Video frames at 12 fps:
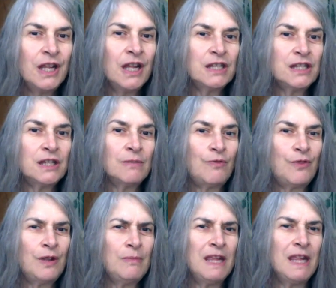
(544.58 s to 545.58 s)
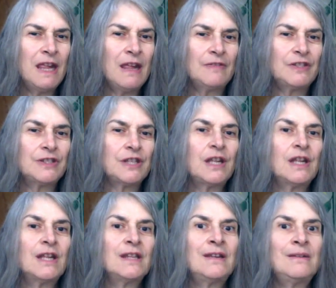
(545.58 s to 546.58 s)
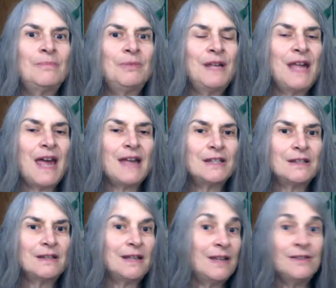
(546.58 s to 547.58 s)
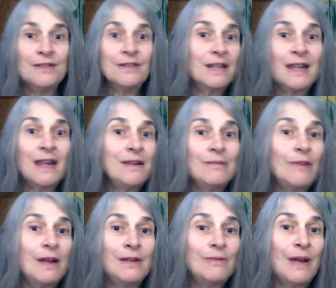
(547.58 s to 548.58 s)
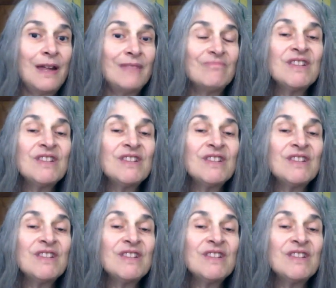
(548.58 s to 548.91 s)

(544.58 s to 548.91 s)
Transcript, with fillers: get some freebie gifts that are pretty excellent, and you're going to get them right away.